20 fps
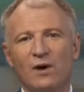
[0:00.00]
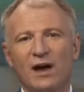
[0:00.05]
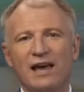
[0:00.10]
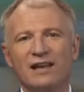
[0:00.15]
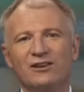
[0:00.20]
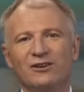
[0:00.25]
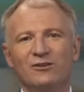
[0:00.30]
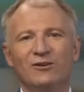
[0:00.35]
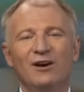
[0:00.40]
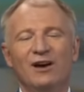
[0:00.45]
where
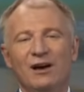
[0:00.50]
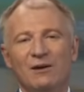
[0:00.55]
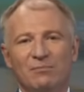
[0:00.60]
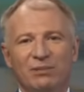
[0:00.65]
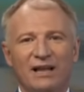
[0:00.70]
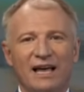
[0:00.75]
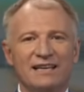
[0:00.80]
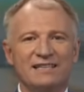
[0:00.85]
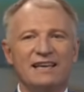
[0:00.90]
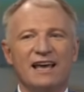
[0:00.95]
to
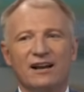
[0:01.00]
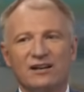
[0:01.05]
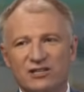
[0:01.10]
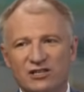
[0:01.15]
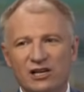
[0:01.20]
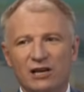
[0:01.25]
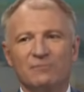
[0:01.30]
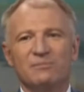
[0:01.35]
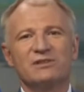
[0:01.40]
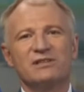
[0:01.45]
place our
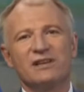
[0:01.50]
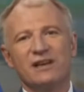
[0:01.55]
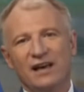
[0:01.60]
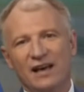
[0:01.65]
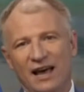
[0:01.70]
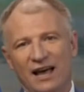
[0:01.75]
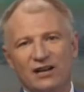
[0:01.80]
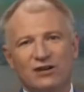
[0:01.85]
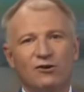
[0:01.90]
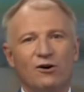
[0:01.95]
chips
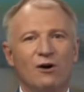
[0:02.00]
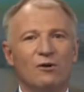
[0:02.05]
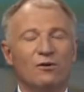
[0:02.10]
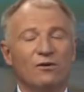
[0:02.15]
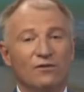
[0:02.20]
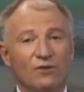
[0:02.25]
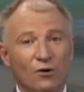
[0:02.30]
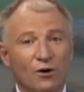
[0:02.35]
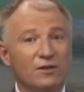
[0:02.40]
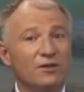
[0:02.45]
and try to
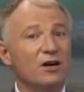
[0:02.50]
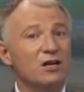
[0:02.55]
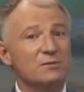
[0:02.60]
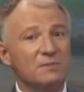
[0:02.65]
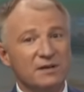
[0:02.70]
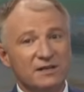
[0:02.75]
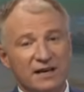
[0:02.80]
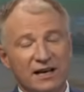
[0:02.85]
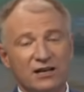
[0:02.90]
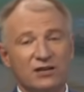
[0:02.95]
avoid those
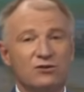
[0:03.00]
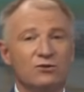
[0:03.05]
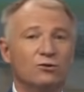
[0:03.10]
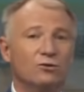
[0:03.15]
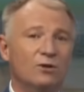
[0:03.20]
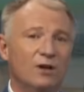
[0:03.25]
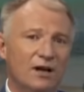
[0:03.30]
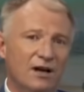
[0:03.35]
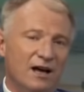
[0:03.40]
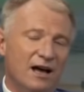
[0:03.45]

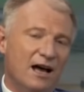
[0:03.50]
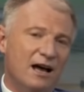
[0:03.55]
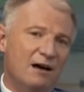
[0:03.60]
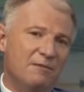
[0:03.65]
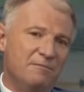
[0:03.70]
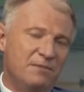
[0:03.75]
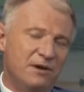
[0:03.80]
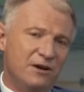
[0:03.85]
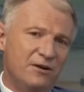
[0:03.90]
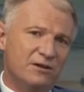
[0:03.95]
potential
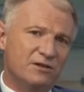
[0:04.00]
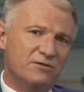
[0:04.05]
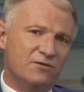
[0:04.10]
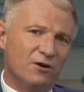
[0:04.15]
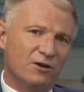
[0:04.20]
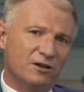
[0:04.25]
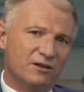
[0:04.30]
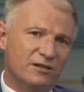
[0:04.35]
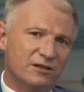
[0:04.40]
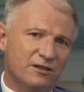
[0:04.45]
uh, periods of
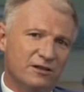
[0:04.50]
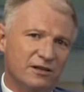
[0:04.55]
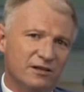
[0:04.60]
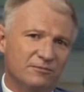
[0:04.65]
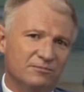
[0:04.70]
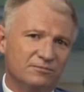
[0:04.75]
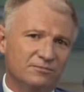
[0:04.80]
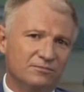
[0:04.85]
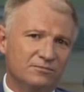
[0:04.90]
volatility.